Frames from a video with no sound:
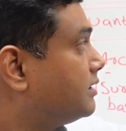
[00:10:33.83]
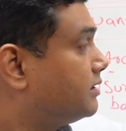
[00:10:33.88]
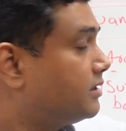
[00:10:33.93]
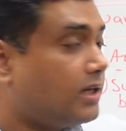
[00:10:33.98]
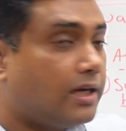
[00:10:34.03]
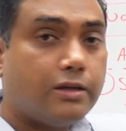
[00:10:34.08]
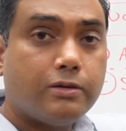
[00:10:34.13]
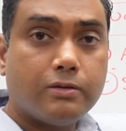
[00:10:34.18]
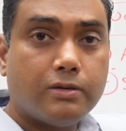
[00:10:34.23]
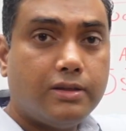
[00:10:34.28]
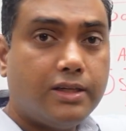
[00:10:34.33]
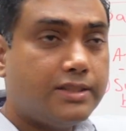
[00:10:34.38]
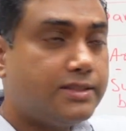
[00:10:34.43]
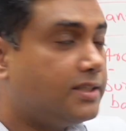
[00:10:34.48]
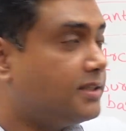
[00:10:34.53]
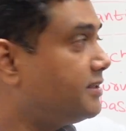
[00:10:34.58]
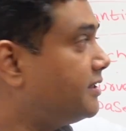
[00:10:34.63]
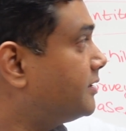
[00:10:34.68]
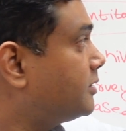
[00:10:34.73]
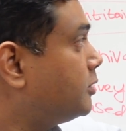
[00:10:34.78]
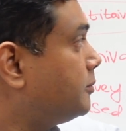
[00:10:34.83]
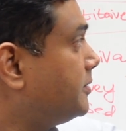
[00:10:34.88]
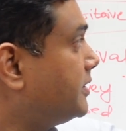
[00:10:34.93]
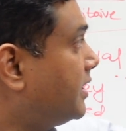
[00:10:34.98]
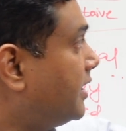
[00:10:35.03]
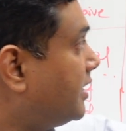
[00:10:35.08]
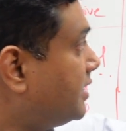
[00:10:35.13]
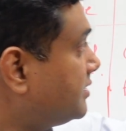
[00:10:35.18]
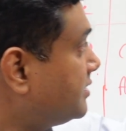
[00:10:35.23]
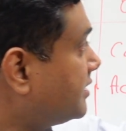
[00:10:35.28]
Now, let's say there could be
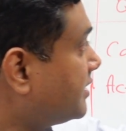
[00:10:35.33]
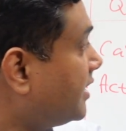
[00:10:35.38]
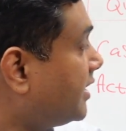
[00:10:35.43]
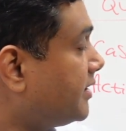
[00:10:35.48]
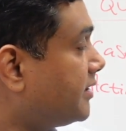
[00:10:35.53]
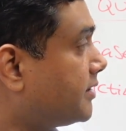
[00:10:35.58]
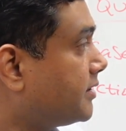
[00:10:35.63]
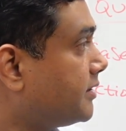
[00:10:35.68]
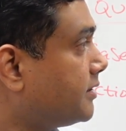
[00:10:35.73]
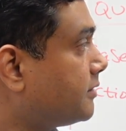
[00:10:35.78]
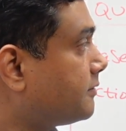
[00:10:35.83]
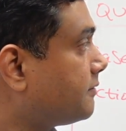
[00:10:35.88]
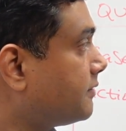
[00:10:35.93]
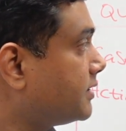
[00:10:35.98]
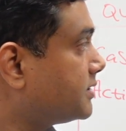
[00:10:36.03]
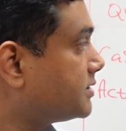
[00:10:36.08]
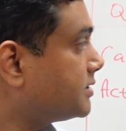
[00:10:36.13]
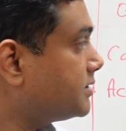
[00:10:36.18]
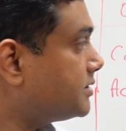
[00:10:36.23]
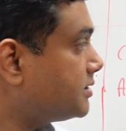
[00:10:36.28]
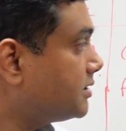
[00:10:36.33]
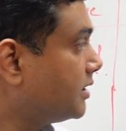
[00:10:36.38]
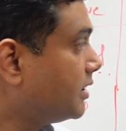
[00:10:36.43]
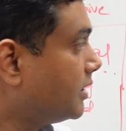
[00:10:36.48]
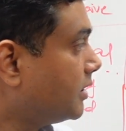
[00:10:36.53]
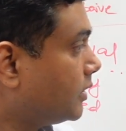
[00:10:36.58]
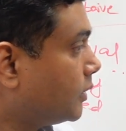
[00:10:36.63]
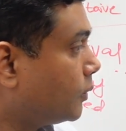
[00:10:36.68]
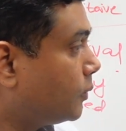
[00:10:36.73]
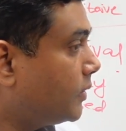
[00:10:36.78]
another category of research
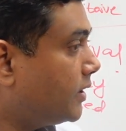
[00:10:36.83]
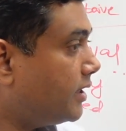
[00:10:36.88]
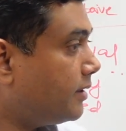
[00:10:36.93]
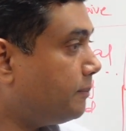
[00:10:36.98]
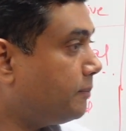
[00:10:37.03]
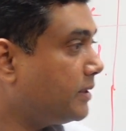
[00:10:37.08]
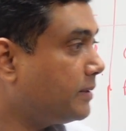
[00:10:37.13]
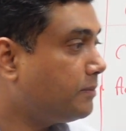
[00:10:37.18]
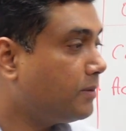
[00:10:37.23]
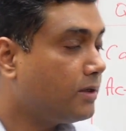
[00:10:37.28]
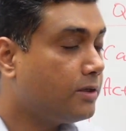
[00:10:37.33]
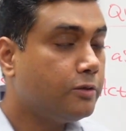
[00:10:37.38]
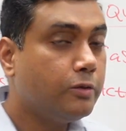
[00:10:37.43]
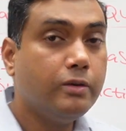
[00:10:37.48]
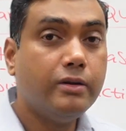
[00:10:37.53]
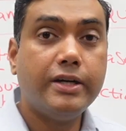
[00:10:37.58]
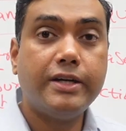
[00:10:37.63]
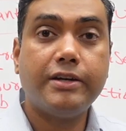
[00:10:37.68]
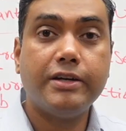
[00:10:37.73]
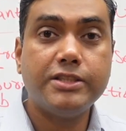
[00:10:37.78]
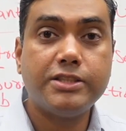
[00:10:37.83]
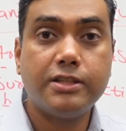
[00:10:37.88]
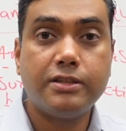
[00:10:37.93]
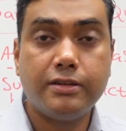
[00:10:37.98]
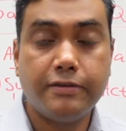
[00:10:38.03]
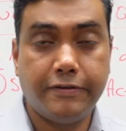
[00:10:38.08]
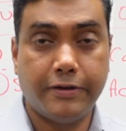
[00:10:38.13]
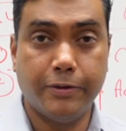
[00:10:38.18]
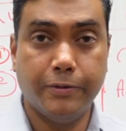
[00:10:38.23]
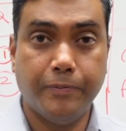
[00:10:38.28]
where people do literature
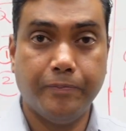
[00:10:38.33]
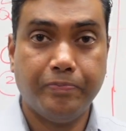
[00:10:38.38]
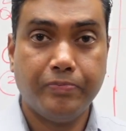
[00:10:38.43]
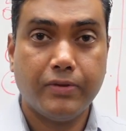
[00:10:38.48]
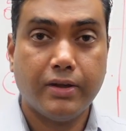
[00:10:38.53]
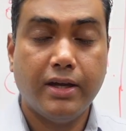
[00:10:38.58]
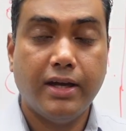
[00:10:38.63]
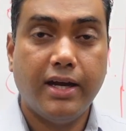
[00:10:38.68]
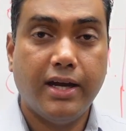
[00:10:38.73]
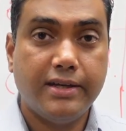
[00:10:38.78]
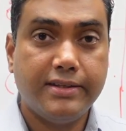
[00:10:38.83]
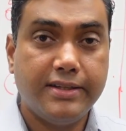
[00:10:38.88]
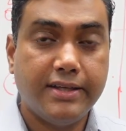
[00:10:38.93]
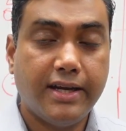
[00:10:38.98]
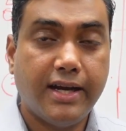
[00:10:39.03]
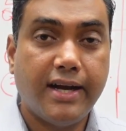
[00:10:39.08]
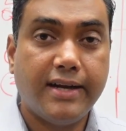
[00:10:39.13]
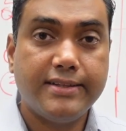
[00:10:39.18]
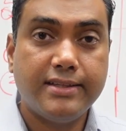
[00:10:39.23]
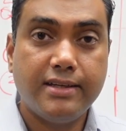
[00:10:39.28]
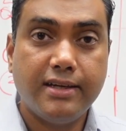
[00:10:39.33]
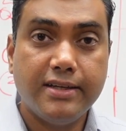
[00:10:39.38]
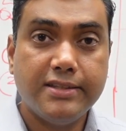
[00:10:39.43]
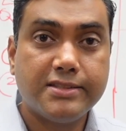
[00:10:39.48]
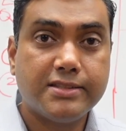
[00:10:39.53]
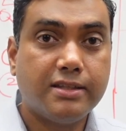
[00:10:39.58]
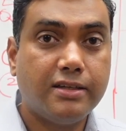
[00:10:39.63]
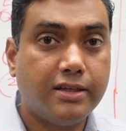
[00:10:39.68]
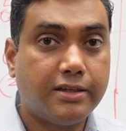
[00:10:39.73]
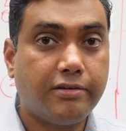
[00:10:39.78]
review and they analyze
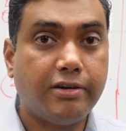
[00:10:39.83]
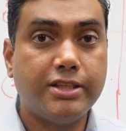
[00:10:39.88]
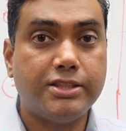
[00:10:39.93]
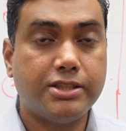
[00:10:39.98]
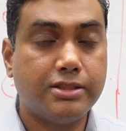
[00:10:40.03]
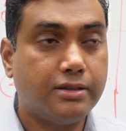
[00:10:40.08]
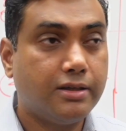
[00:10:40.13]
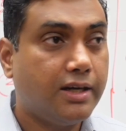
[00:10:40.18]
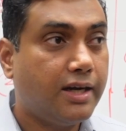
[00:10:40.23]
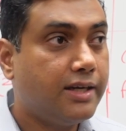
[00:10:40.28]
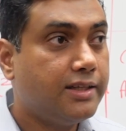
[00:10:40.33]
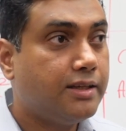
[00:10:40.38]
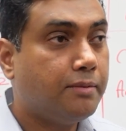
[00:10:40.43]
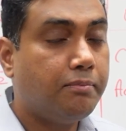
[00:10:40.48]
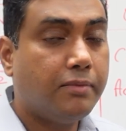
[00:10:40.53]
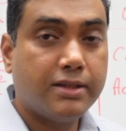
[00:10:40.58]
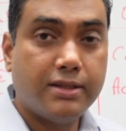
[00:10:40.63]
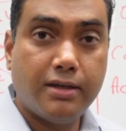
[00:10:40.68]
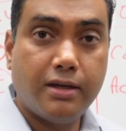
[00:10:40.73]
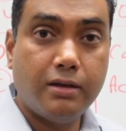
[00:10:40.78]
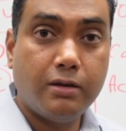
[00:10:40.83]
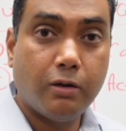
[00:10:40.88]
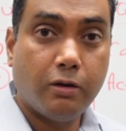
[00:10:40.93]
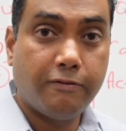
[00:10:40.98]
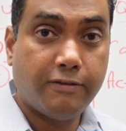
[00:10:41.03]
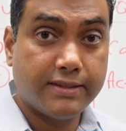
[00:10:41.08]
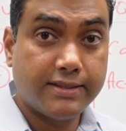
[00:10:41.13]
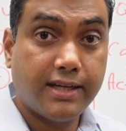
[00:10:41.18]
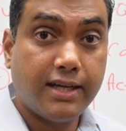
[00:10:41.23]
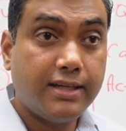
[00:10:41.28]
the literature, and the method of
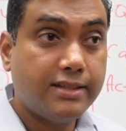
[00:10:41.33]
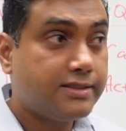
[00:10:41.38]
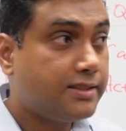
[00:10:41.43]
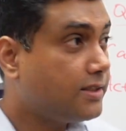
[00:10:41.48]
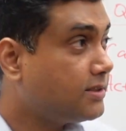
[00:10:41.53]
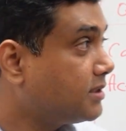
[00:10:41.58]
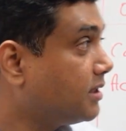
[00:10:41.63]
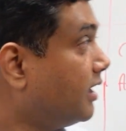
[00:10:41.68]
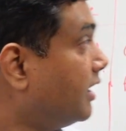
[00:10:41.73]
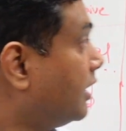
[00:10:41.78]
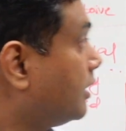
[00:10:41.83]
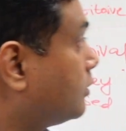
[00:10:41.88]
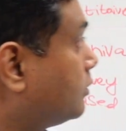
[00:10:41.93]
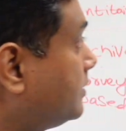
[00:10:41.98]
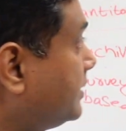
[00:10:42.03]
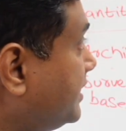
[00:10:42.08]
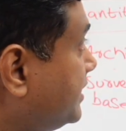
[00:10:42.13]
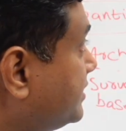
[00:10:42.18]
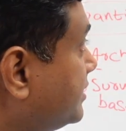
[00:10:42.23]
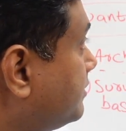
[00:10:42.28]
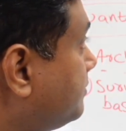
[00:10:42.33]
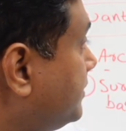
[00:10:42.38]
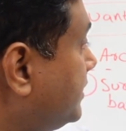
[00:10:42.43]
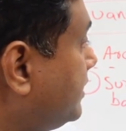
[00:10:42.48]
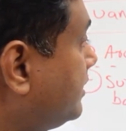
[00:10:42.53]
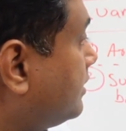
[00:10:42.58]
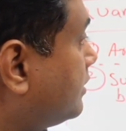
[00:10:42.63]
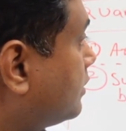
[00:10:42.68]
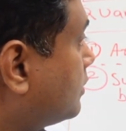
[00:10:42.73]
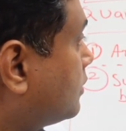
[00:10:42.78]
analysis could either
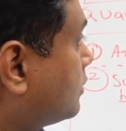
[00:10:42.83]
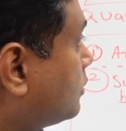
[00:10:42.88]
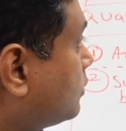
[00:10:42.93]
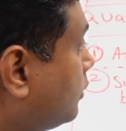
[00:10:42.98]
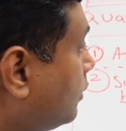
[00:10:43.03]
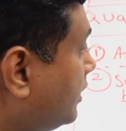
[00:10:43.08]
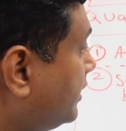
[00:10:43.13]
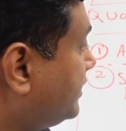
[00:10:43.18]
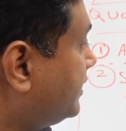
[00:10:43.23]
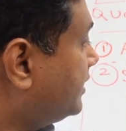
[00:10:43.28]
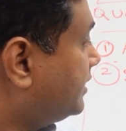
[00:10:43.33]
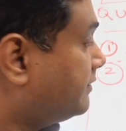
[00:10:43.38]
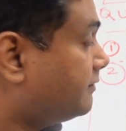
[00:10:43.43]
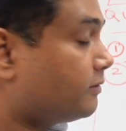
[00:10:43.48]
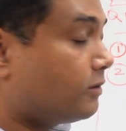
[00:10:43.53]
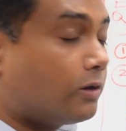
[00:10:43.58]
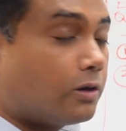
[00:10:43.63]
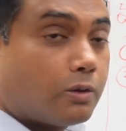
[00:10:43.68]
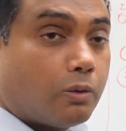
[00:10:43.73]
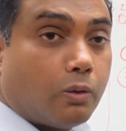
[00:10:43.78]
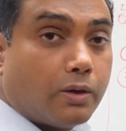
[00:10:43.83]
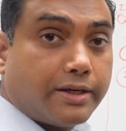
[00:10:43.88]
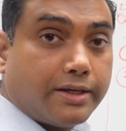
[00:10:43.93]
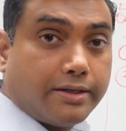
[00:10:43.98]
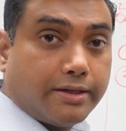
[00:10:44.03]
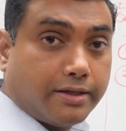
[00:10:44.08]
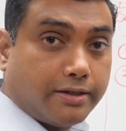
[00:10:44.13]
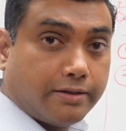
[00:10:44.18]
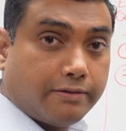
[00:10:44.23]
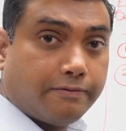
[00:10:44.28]
be qualitative or
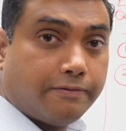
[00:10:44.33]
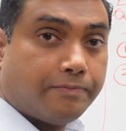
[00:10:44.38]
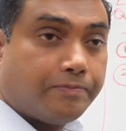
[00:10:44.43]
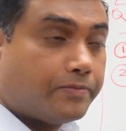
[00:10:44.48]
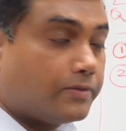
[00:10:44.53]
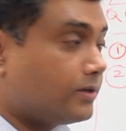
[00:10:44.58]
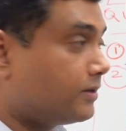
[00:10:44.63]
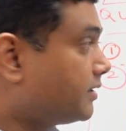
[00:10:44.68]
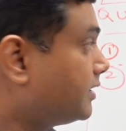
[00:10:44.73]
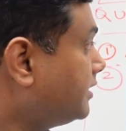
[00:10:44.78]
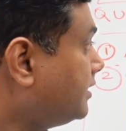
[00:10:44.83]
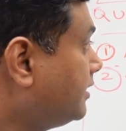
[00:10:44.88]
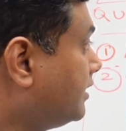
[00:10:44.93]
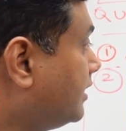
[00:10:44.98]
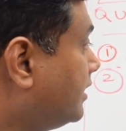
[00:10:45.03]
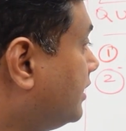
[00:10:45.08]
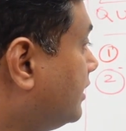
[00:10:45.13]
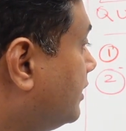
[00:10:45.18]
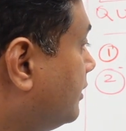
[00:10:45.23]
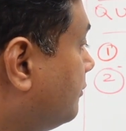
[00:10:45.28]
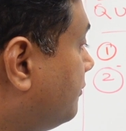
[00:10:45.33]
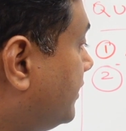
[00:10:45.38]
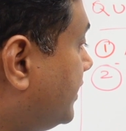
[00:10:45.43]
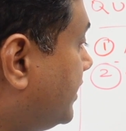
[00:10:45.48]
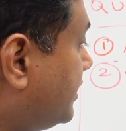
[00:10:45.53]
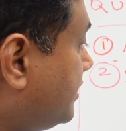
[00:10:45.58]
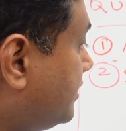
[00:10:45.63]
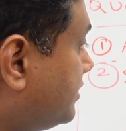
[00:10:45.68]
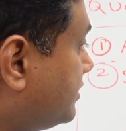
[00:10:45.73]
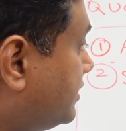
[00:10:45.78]
quantitative. Okay.
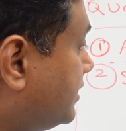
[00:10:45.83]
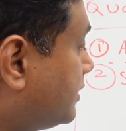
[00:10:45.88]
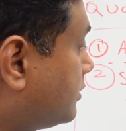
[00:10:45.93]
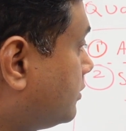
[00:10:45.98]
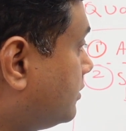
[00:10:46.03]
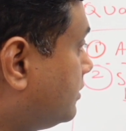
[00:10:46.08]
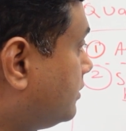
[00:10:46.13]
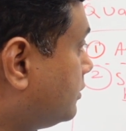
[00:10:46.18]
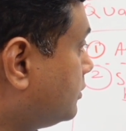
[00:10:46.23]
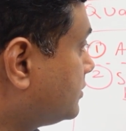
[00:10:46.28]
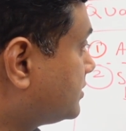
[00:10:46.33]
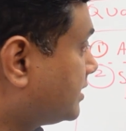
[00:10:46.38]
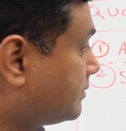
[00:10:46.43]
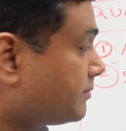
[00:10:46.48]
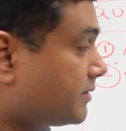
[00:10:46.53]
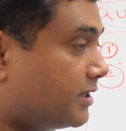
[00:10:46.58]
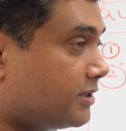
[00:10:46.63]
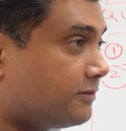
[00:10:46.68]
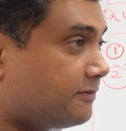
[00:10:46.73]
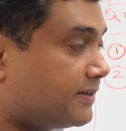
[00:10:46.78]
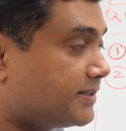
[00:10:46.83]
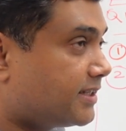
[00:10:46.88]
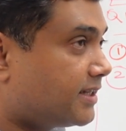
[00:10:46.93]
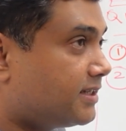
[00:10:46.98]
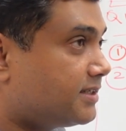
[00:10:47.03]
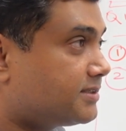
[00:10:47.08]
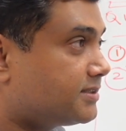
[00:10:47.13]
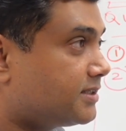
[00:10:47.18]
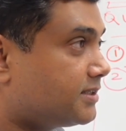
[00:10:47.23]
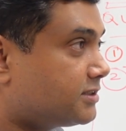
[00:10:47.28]
Where they could do some kind of
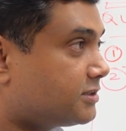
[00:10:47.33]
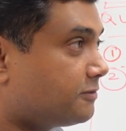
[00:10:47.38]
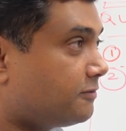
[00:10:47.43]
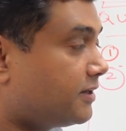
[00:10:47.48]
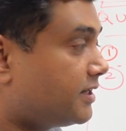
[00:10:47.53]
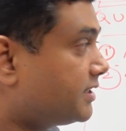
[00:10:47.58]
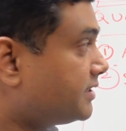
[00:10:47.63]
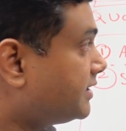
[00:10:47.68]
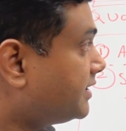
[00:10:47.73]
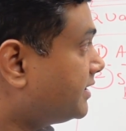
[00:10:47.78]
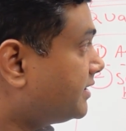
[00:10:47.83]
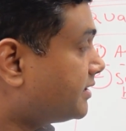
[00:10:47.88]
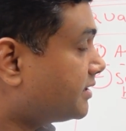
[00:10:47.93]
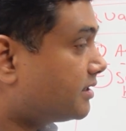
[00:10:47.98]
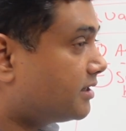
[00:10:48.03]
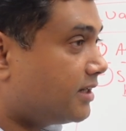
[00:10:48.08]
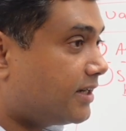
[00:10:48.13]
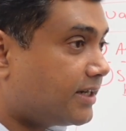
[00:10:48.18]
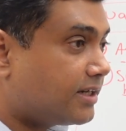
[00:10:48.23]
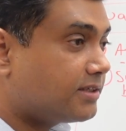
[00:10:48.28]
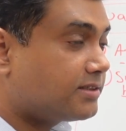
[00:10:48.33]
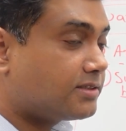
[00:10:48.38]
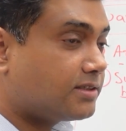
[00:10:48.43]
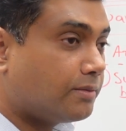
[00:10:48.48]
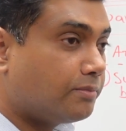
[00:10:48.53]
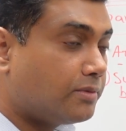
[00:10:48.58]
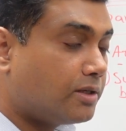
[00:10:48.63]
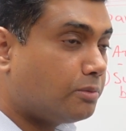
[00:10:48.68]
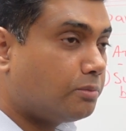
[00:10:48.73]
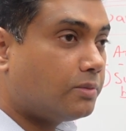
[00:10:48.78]
analysis where they collect
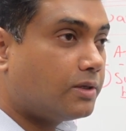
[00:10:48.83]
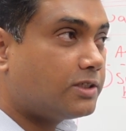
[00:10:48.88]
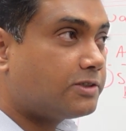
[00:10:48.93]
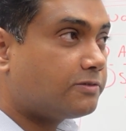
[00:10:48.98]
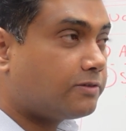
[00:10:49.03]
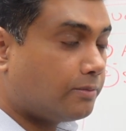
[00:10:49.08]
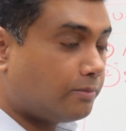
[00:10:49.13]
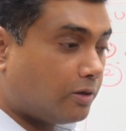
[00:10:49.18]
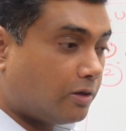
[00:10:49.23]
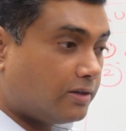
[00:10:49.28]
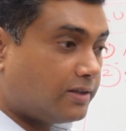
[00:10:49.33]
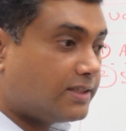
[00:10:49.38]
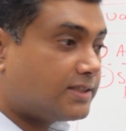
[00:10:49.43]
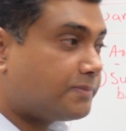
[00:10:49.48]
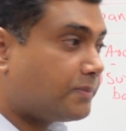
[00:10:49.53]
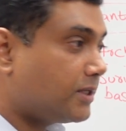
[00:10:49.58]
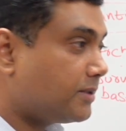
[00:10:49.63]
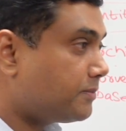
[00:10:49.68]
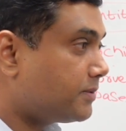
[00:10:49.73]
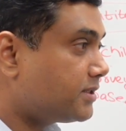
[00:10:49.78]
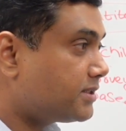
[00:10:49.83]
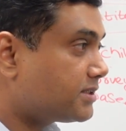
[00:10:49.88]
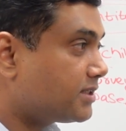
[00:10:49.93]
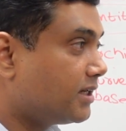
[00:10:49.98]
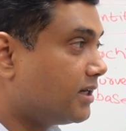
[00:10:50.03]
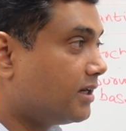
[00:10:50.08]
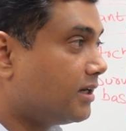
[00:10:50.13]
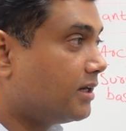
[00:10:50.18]
some numbers from all these papers.